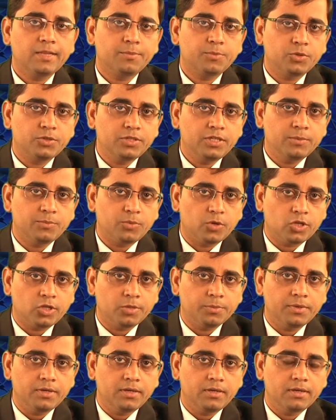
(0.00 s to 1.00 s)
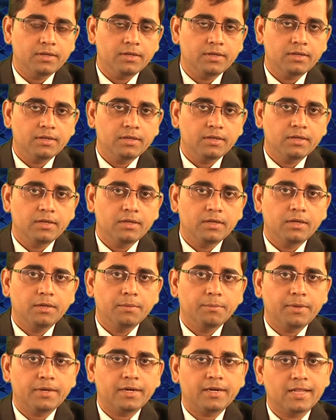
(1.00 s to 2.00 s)
as protein possible,
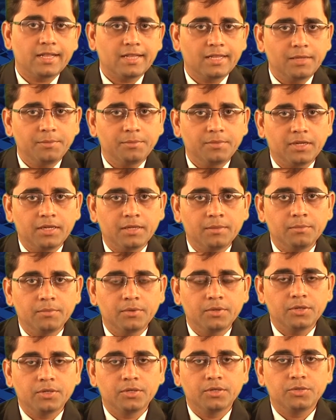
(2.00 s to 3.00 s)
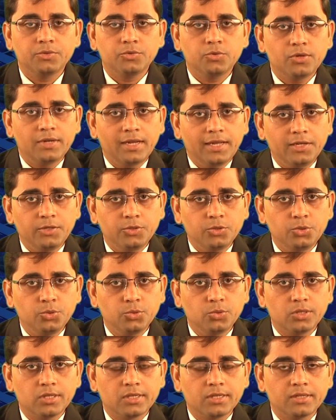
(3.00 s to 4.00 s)
but at the same time you would like to
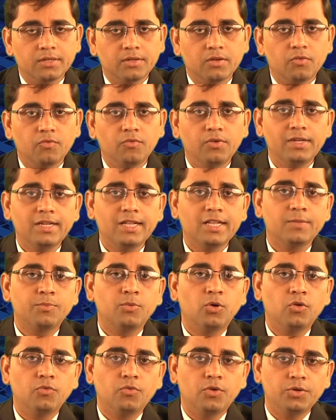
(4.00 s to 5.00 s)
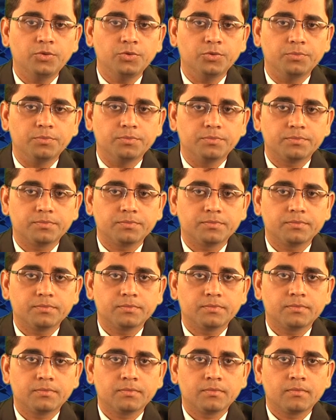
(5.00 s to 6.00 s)
use very small volume.
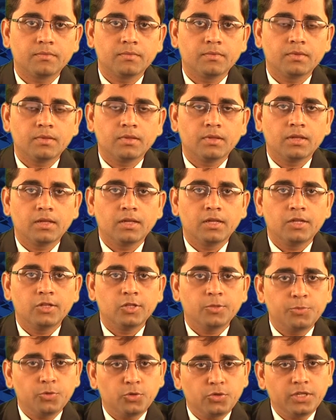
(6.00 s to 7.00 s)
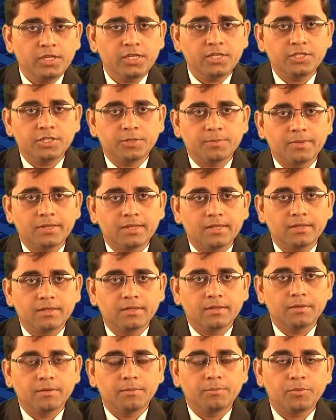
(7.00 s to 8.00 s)
So, protein chips
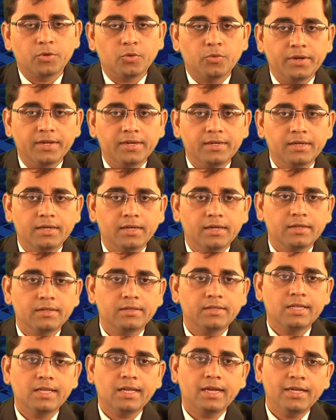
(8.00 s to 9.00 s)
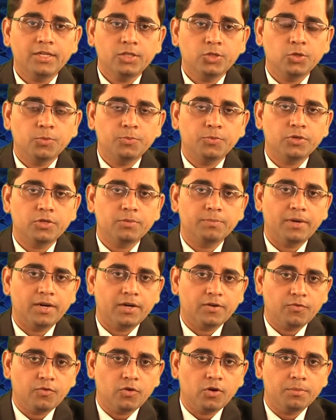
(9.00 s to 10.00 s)
provide this high throughput
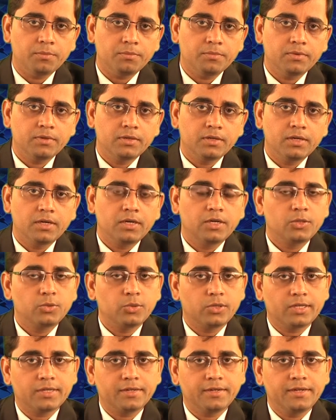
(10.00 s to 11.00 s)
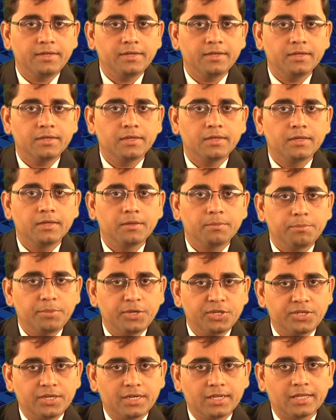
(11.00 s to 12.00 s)
platform to screen
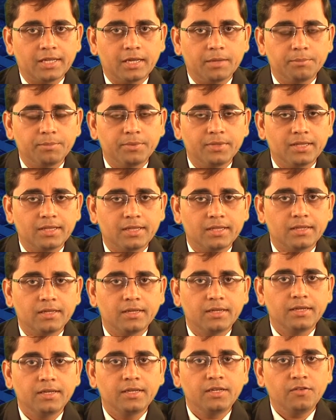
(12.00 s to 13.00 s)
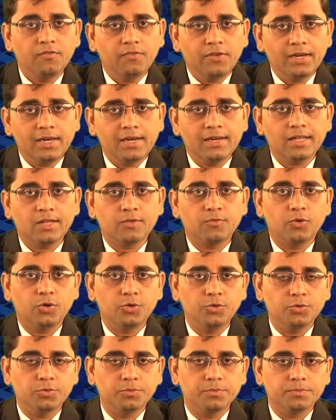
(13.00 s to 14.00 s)
patient samples in a very less
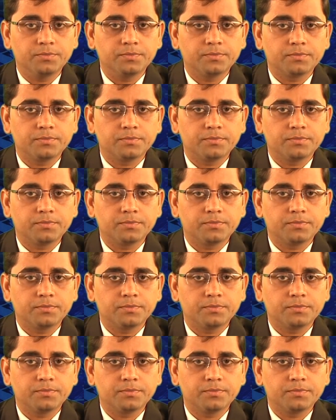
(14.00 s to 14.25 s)
volume.